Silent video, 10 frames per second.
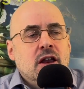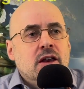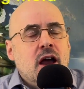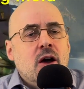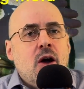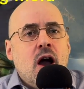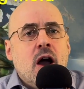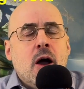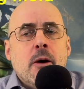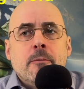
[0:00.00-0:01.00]

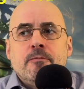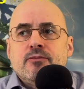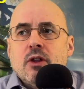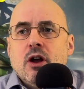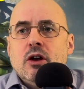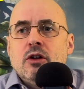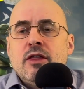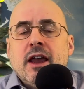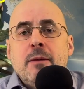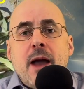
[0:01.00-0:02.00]
Now,
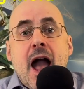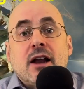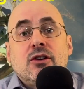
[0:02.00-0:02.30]
thinking back